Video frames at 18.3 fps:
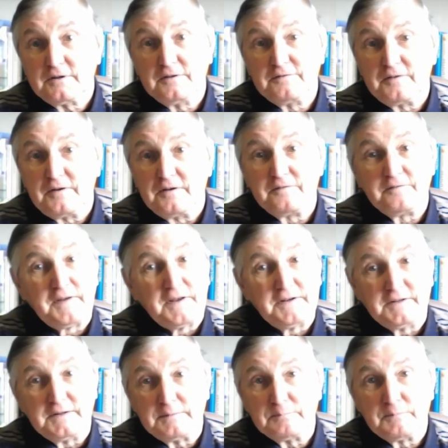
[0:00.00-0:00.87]
of
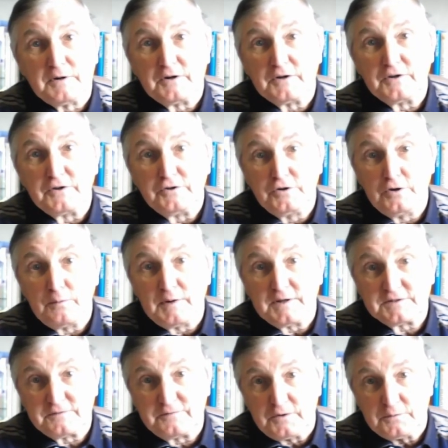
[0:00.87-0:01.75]
offending my
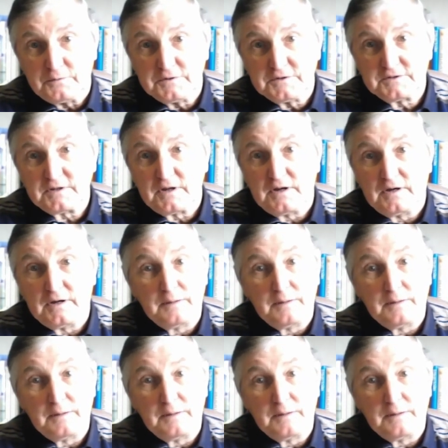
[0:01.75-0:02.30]
US viewers,